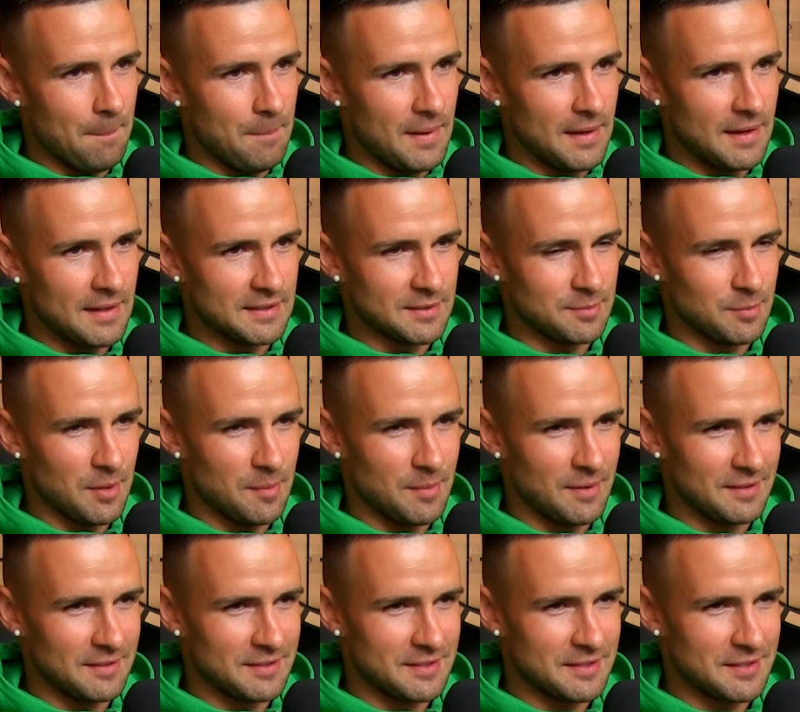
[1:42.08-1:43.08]
Biggest
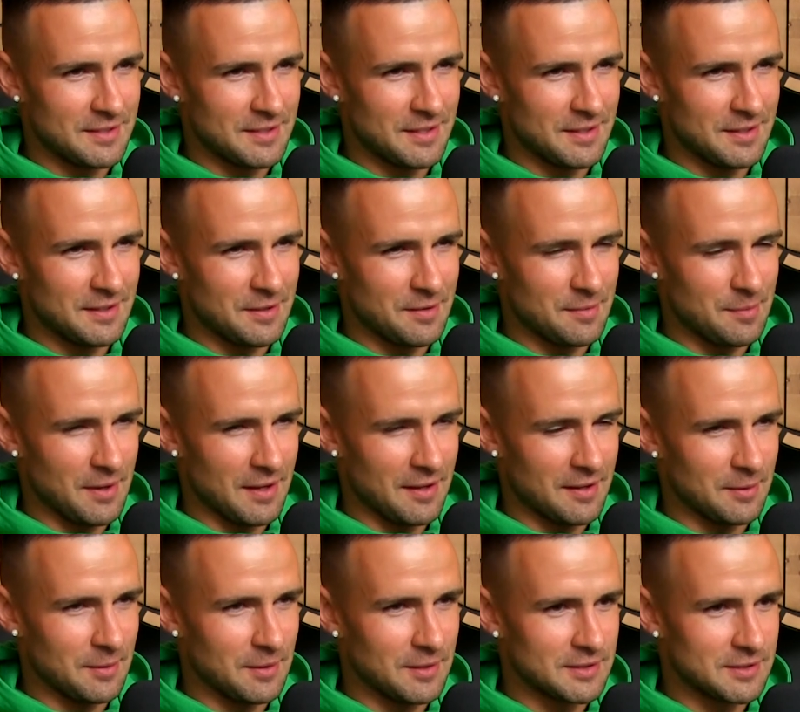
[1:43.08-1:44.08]
moments of my
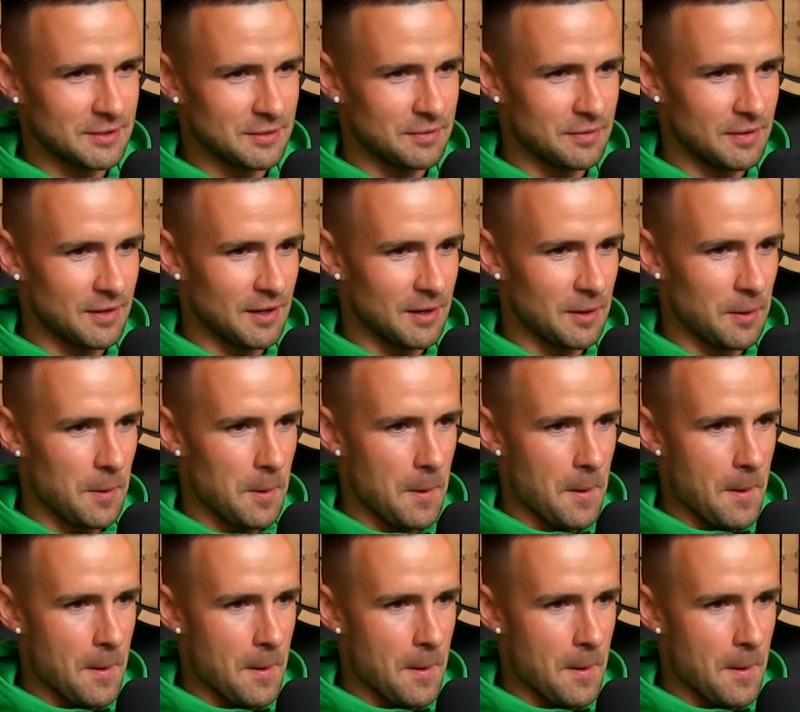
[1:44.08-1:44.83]
career so far,